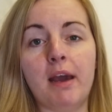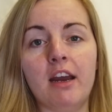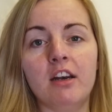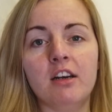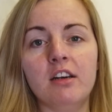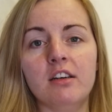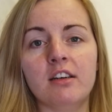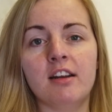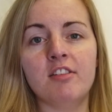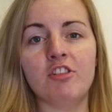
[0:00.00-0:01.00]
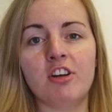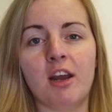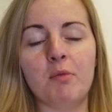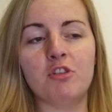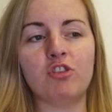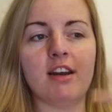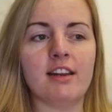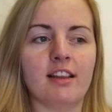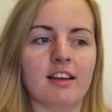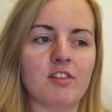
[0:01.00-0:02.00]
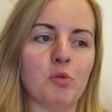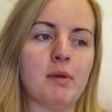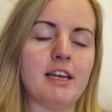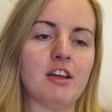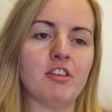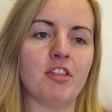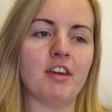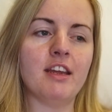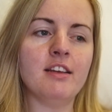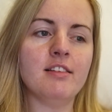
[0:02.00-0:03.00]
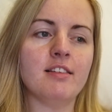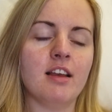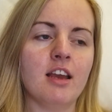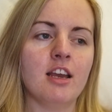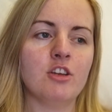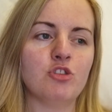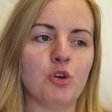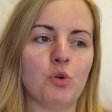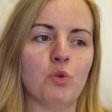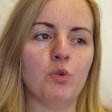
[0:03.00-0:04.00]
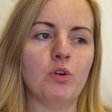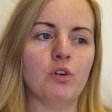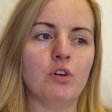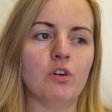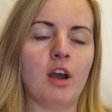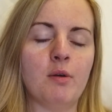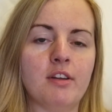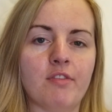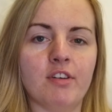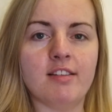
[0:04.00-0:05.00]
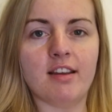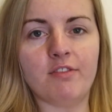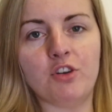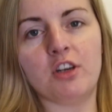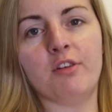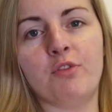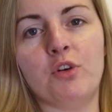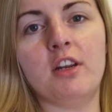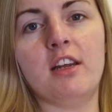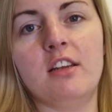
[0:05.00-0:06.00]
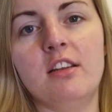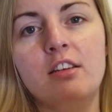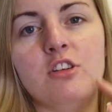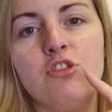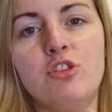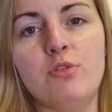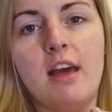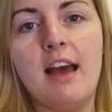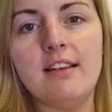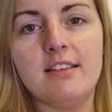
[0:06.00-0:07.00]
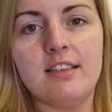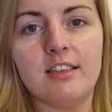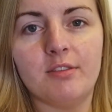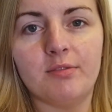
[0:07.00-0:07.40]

better, considering I was dreading like so many other things. So I would definitely say if you can afford it, do that.